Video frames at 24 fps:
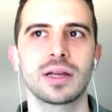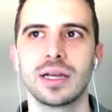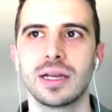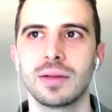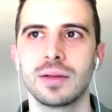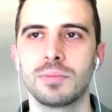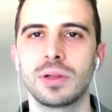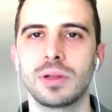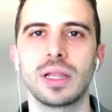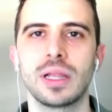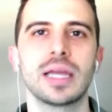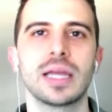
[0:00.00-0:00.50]

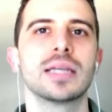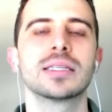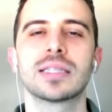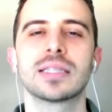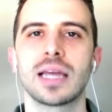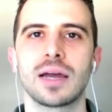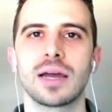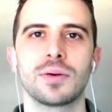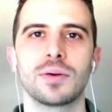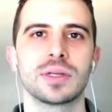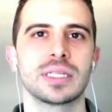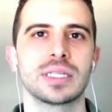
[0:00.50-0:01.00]
place
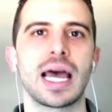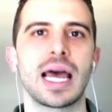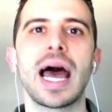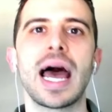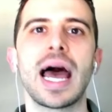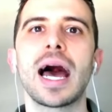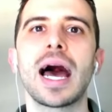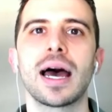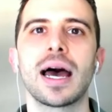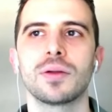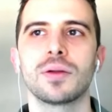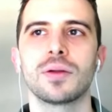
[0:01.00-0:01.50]
that I was
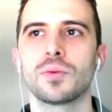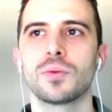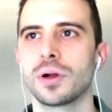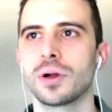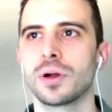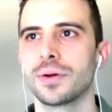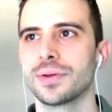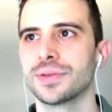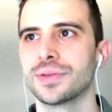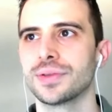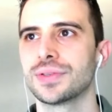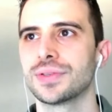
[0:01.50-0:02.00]
at, where
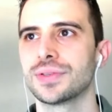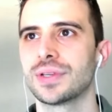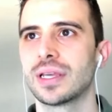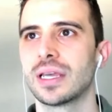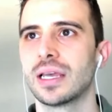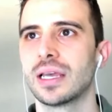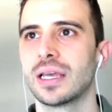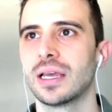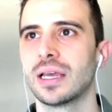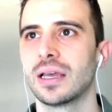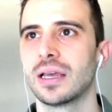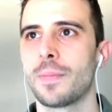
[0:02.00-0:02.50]
I was
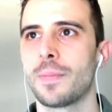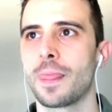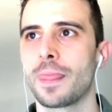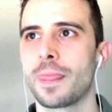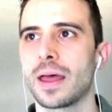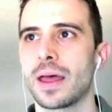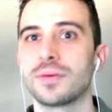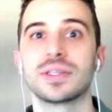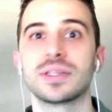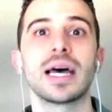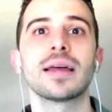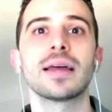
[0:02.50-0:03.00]

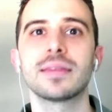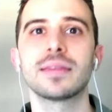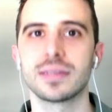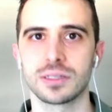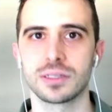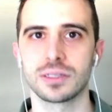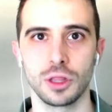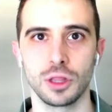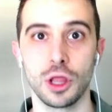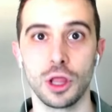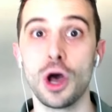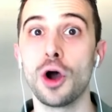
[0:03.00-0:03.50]
at this
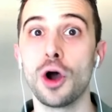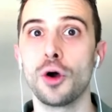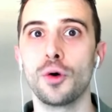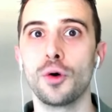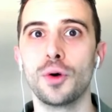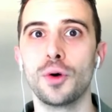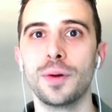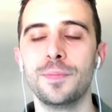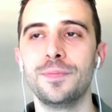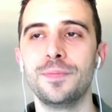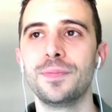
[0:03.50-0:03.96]
low.